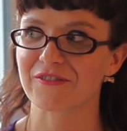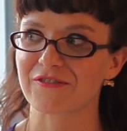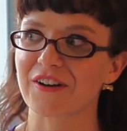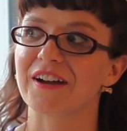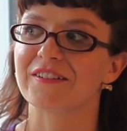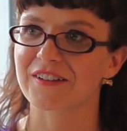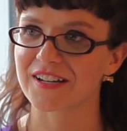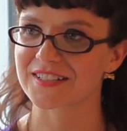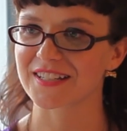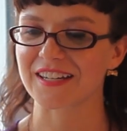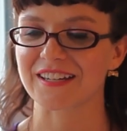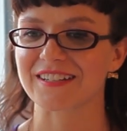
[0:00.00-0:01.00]

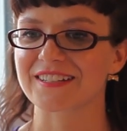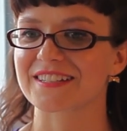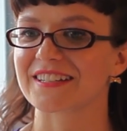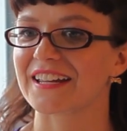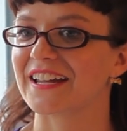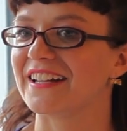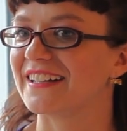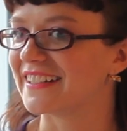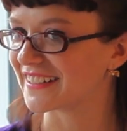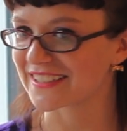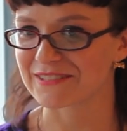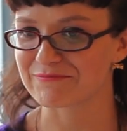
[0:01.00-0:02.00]
finalizing it
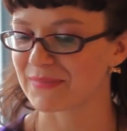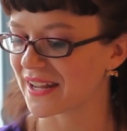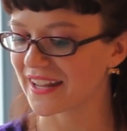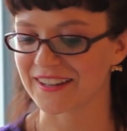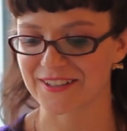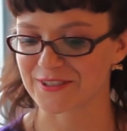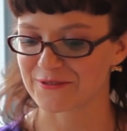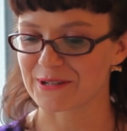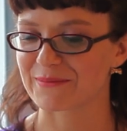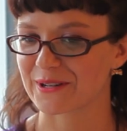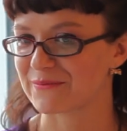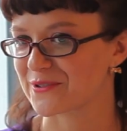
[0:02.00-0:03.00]
and making this
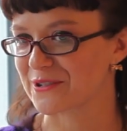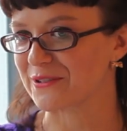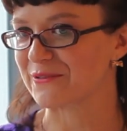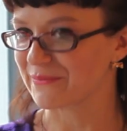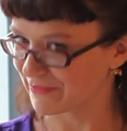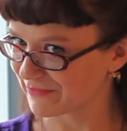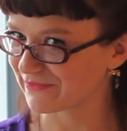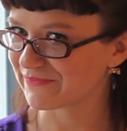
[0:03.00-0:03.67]
dream come true.